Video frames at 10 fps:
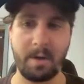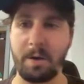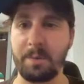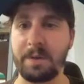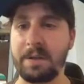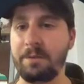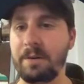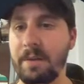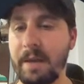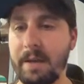All right, we're going to get
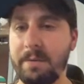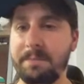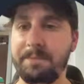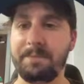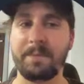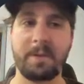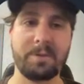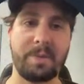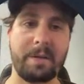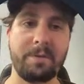rid of that
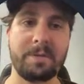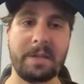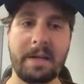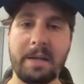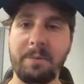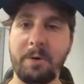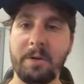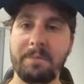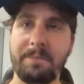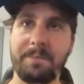because we're not using it anymore.
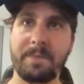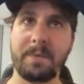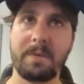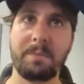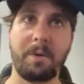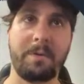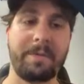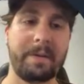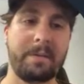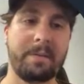
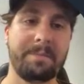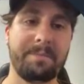Perfect.